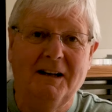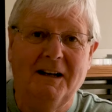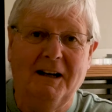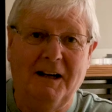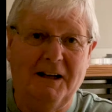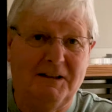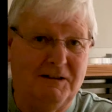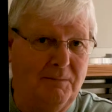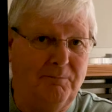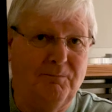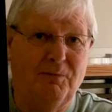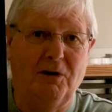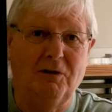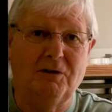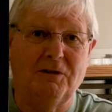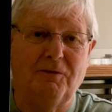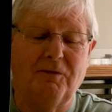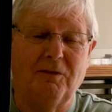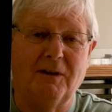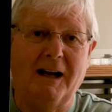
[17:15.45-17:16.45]
It's a
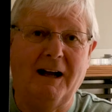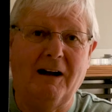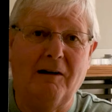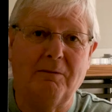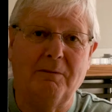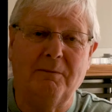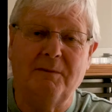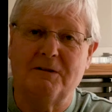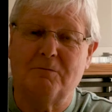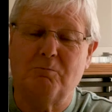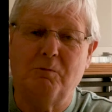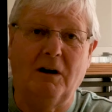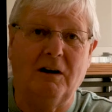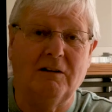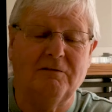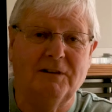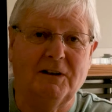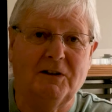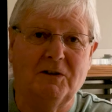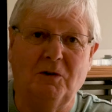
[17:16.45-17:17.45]
beautiful album. It's well
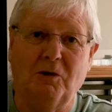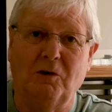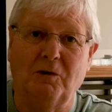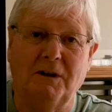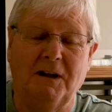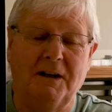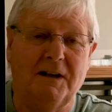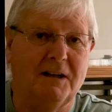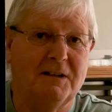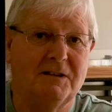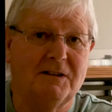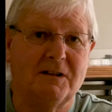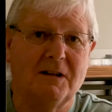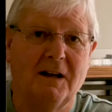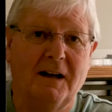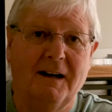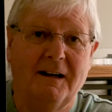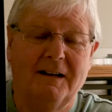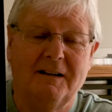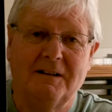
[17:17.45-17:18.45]
recorded. It's
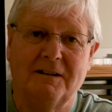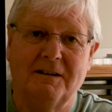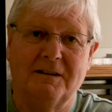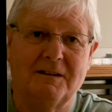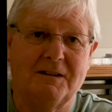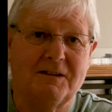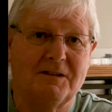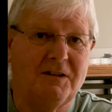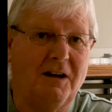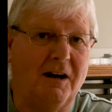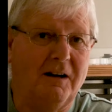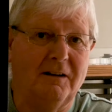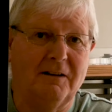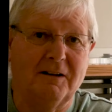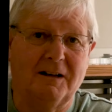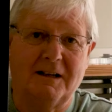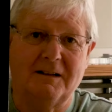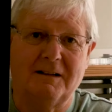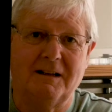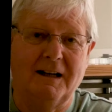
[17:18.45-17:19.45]

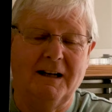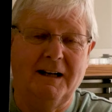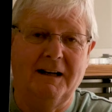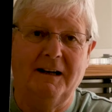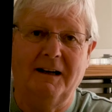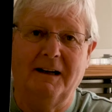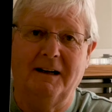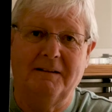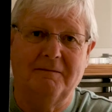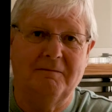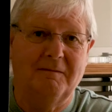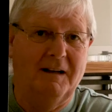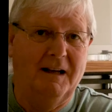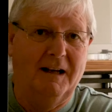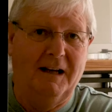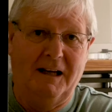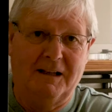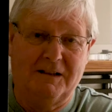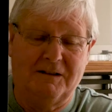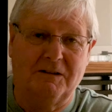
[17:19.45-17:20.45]
sonically,
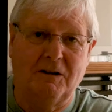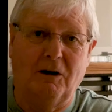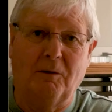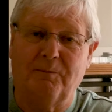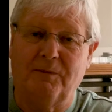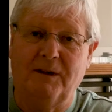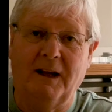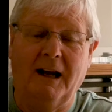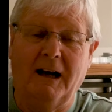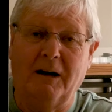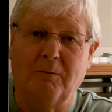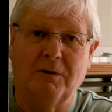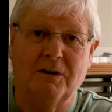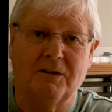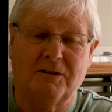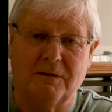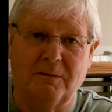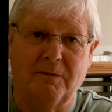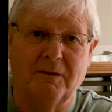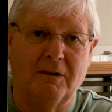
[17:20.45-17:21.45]
it's up there
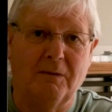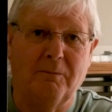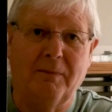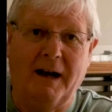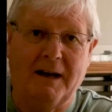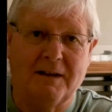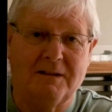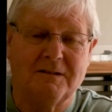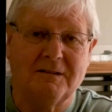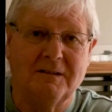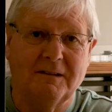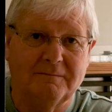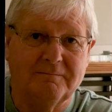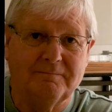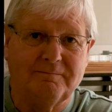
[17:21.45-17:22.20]
with some of the best.